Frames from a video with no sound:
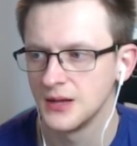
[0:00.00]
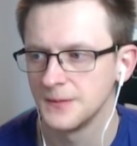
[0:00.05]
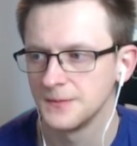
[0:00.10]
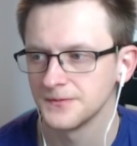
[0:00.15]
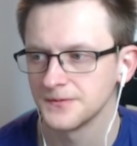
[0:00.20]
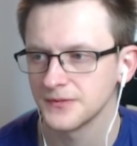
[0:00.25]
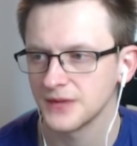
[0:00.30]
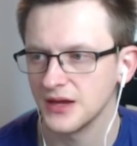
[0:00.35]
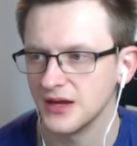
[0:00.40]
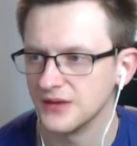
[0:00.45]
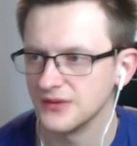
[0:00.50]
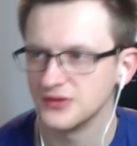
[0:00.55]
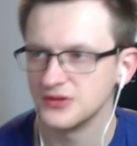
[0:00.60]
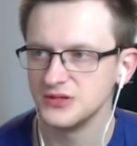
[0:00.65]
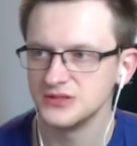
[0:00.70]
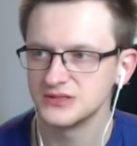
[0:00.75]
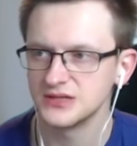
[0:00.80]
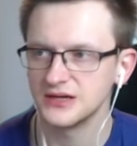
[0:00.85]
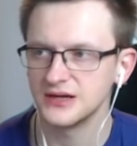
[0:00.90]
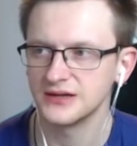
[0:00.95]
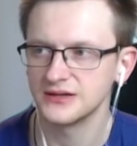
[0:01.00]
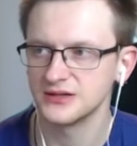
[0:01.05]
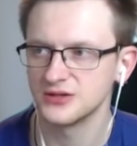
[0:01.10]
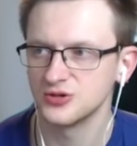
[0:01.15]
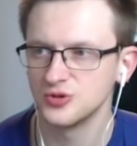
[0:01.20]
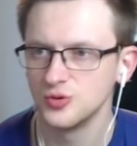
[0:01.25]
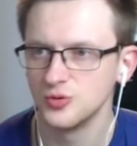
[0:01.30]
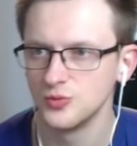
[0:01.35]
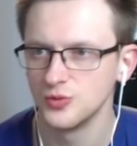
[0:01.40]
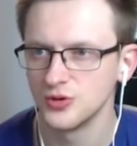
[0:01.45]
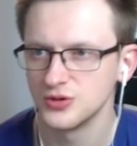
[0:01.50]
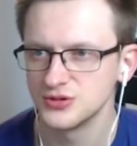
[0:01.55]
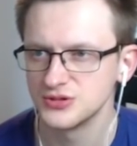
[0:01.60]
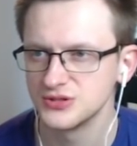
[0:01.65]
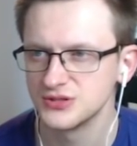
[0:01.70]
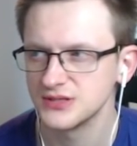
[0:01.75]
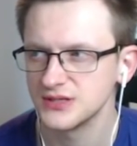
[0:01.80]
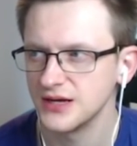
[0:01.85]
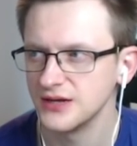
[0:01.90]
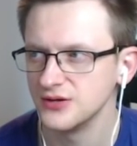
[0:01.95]
and these are like the 2 versions
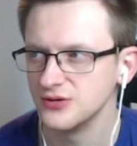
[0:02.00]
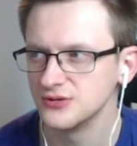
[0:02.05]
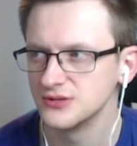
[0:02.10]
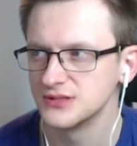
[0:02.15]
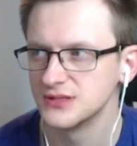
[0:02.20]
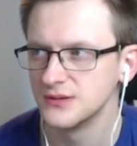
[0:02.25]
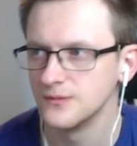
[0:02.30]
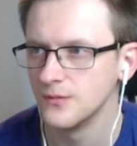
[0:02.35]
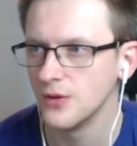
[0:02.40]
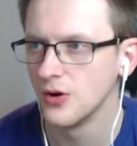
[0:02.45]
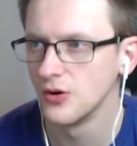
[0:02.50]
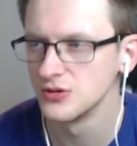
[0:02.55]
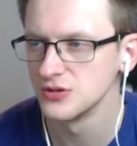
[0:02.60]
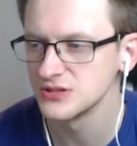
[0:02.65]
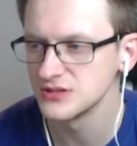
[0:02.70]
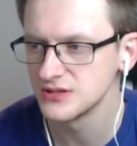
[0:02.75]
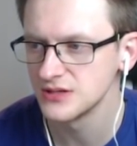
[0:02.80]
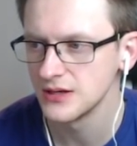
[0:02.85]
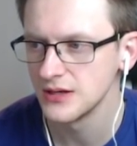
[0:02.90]
I use the most.